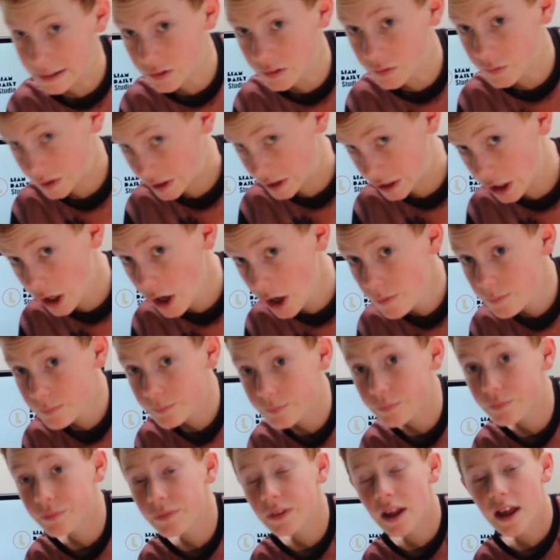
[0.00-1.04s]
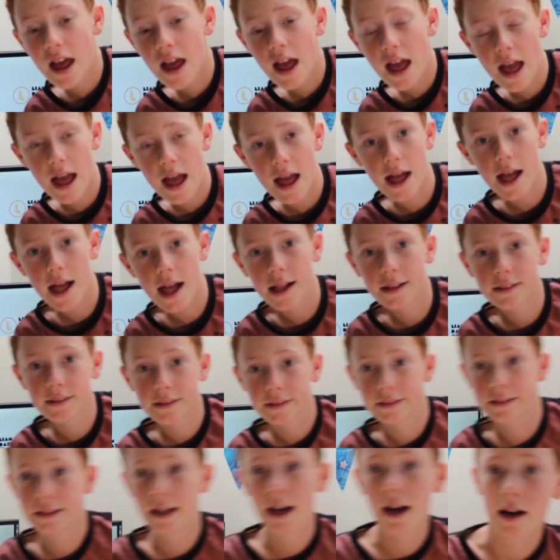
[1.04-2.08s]
this video. And
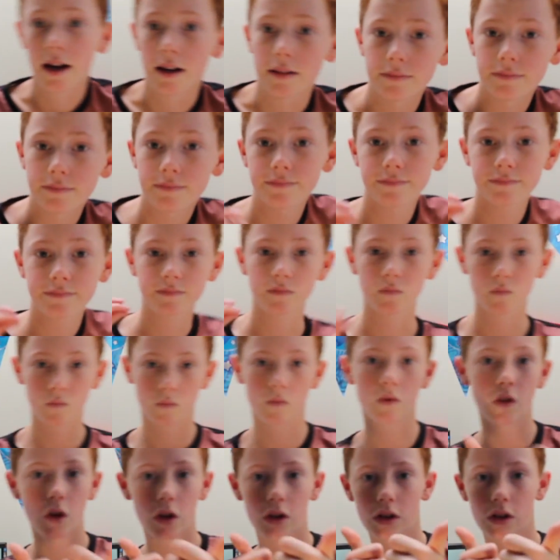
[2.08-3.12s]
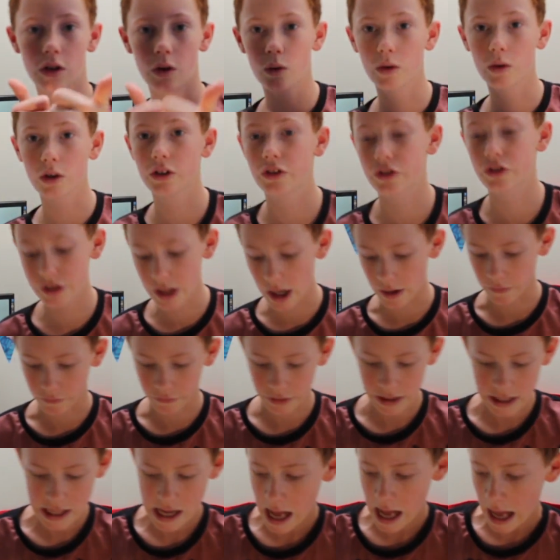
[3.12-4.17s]
yeah, all good stuff.